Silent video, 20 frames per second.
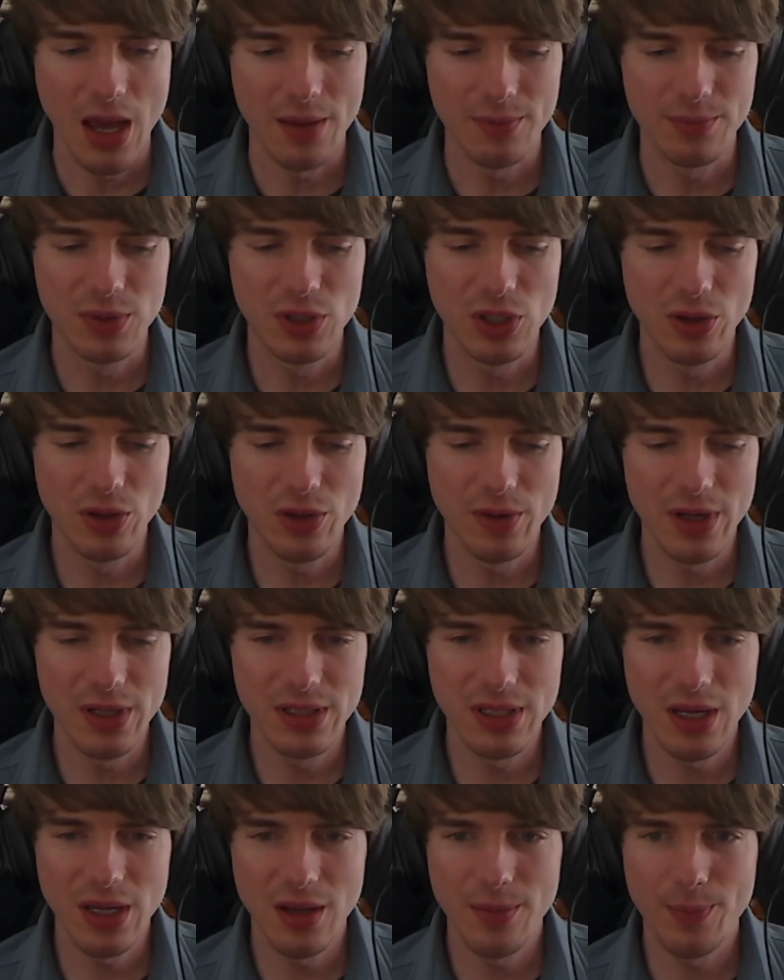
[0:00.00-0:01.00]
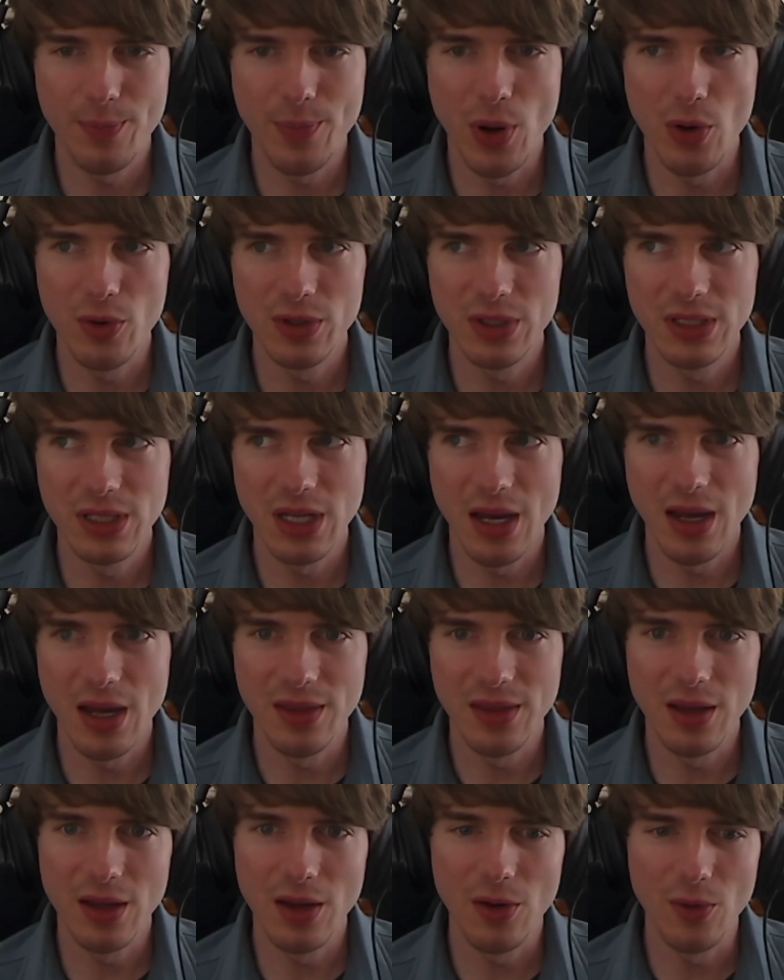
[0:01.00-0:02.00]
So there is a post
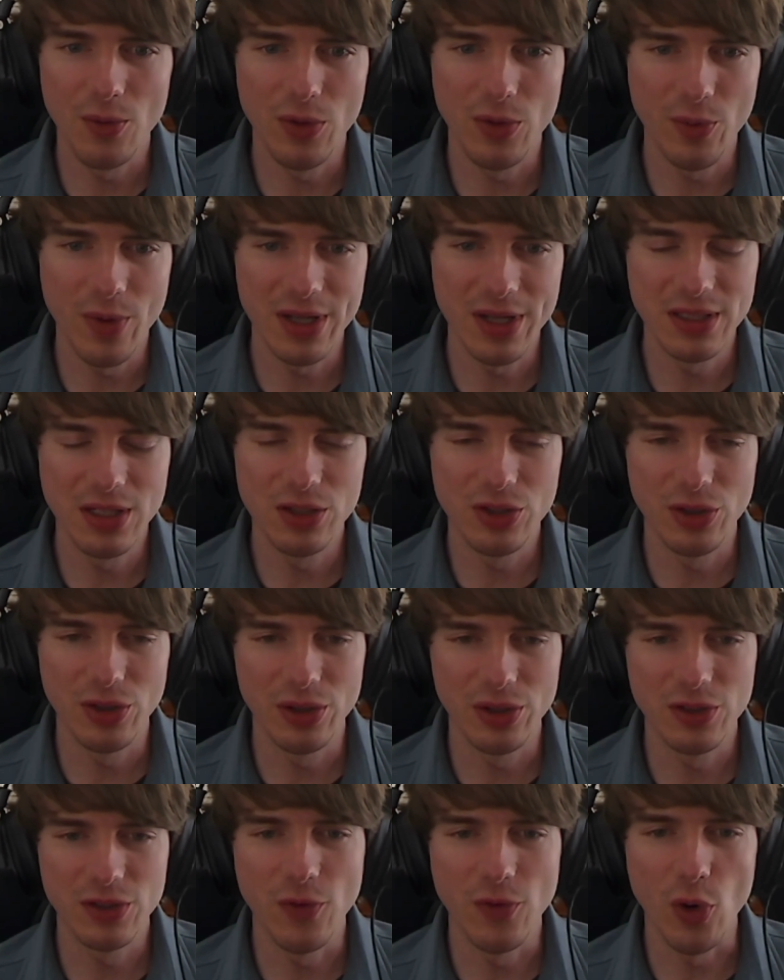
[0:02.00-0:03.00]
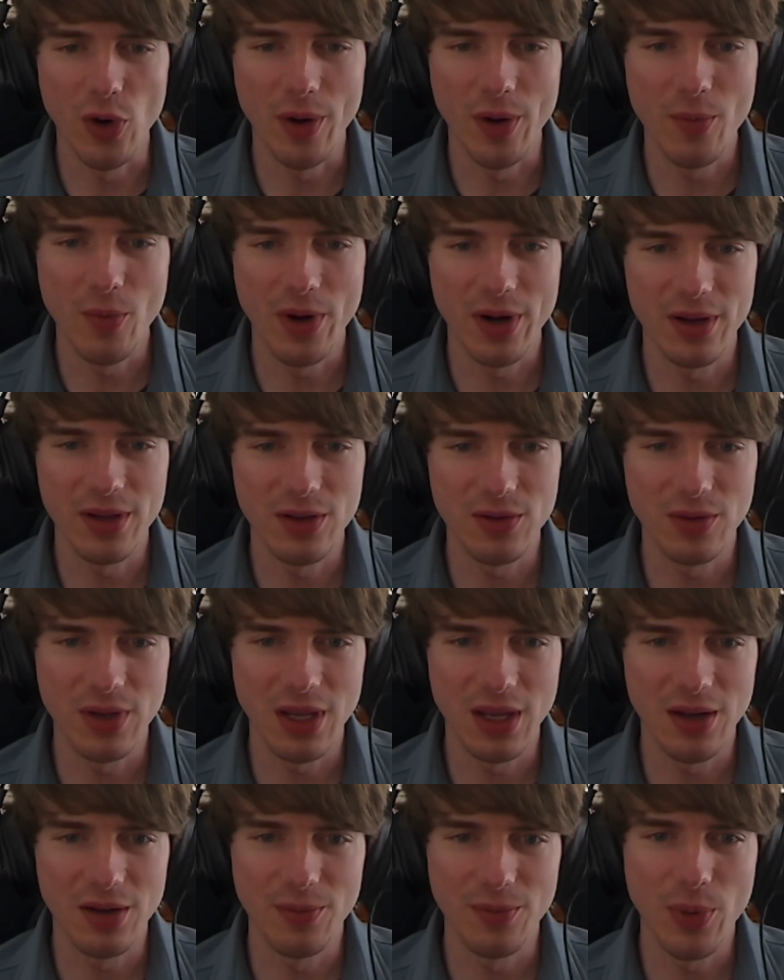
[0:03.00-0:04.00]
on the Rust internals forum where you
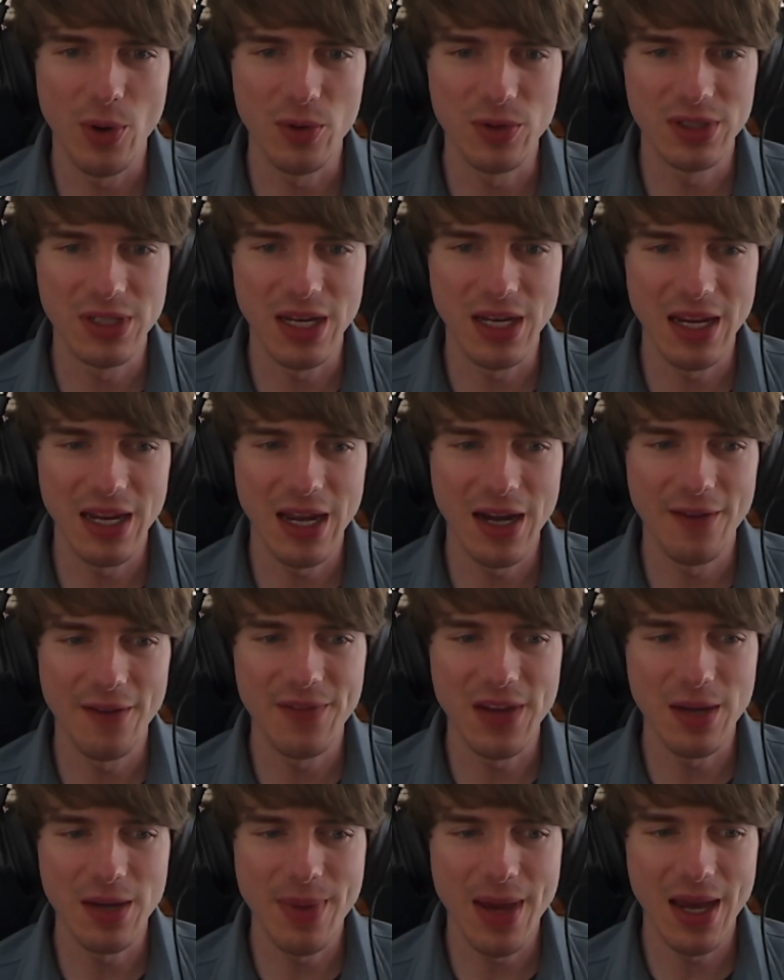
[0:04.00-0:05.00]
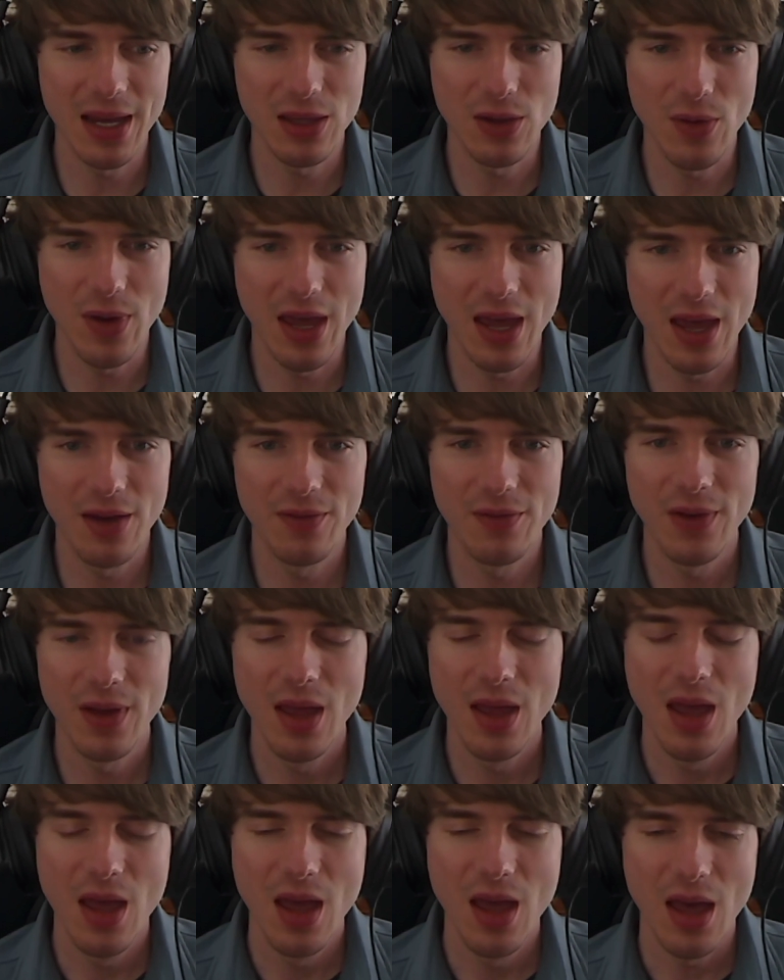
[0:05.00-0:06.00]
can post any kind of feedback you have.
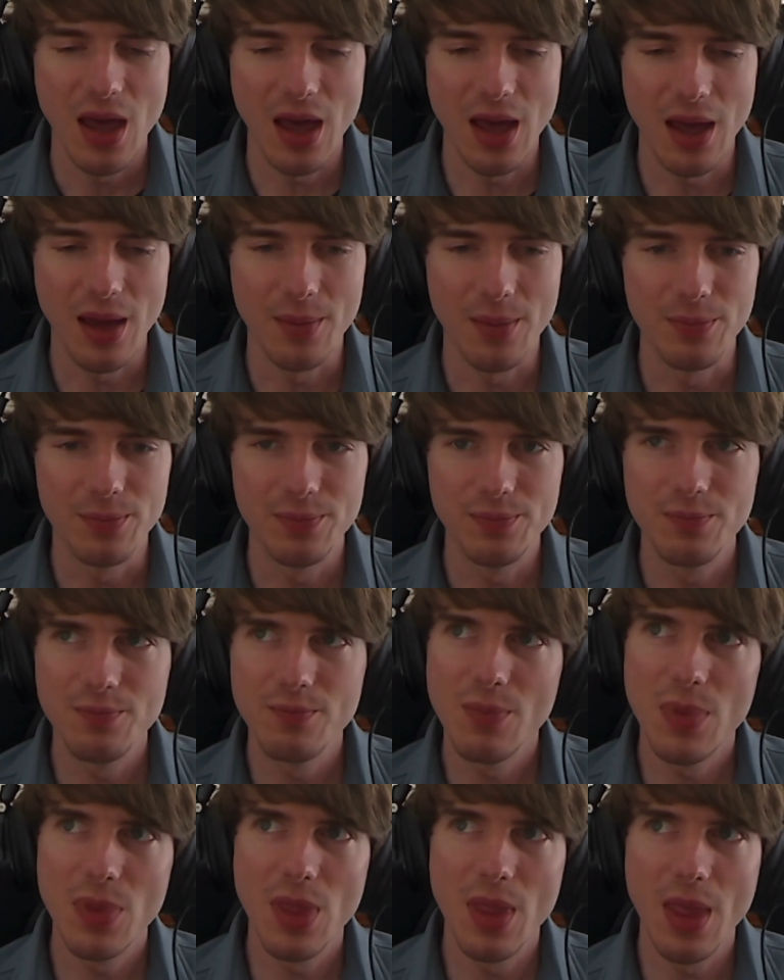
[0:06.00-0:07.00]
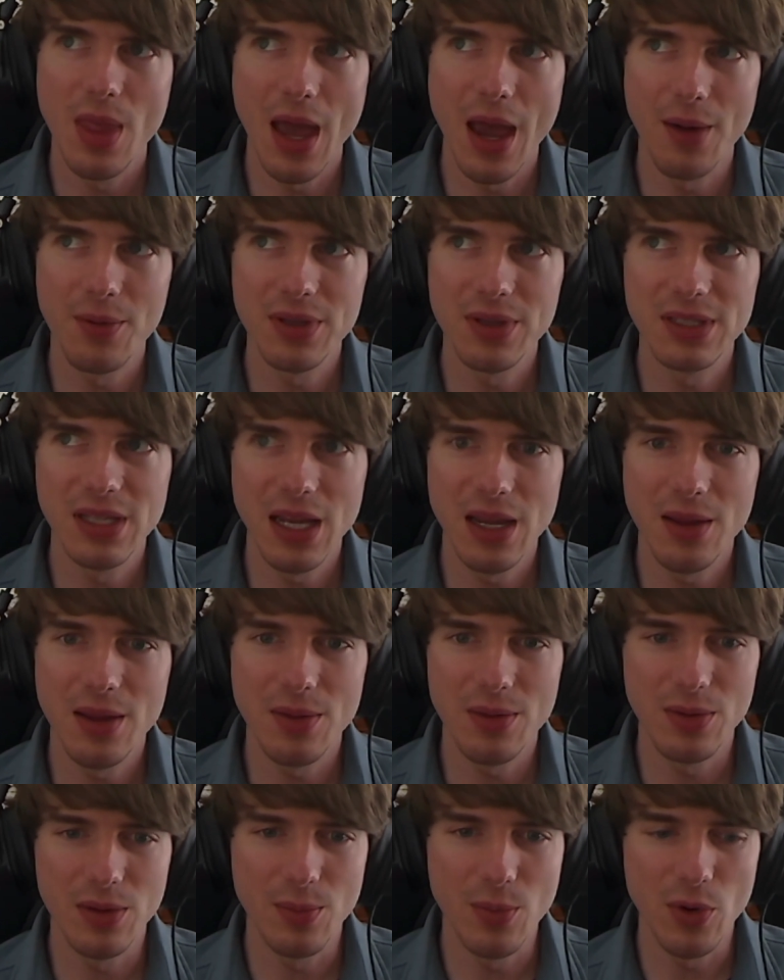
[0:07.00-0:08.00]
Um, I would
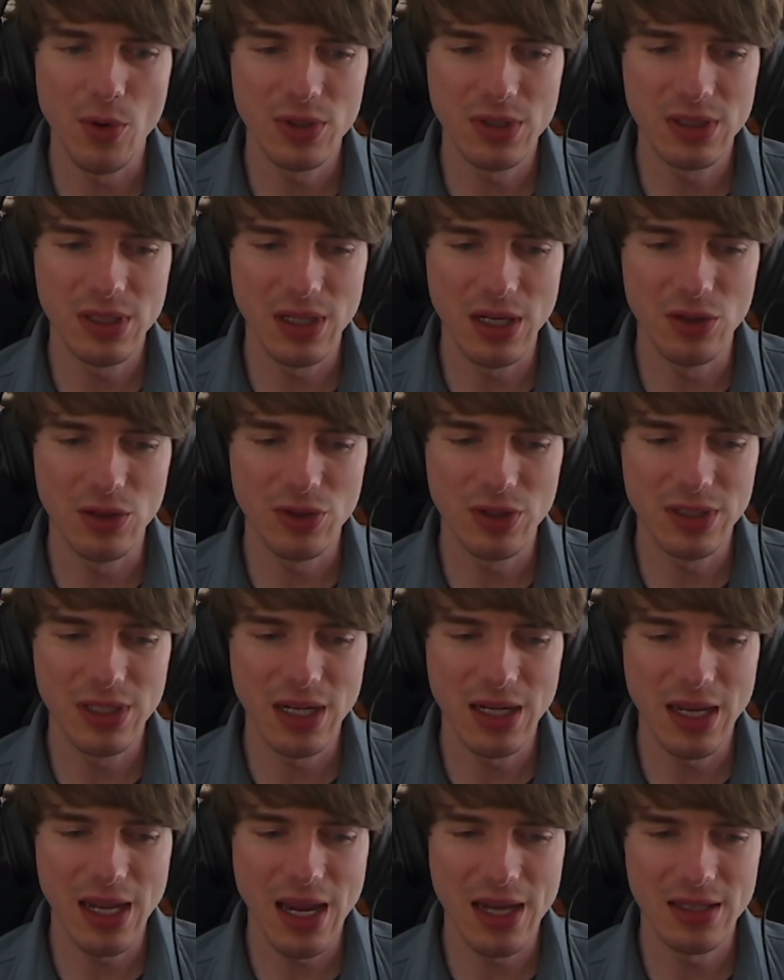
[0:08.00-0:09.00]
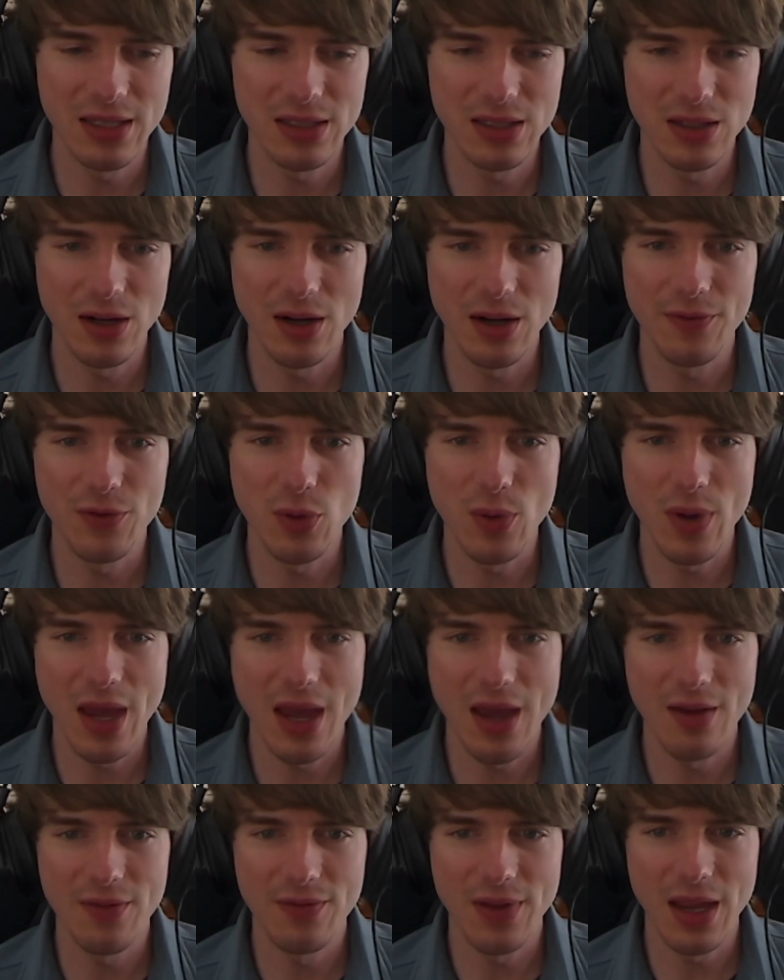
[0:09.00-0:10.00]
say the most interesting cases are if you
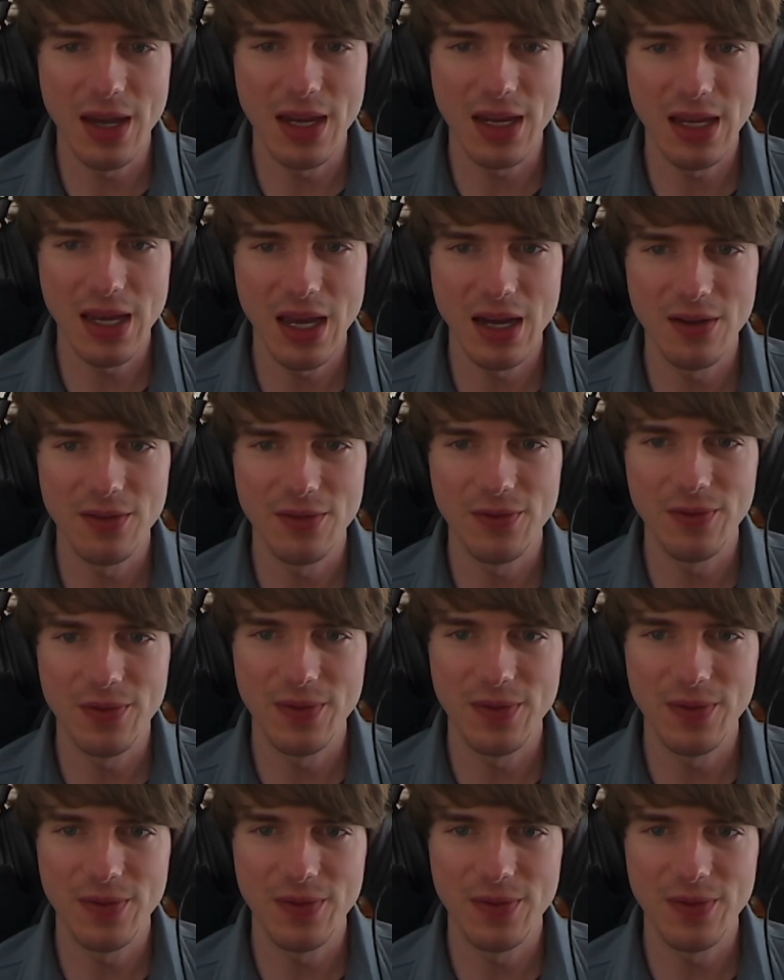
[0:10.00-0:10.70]
have any kind of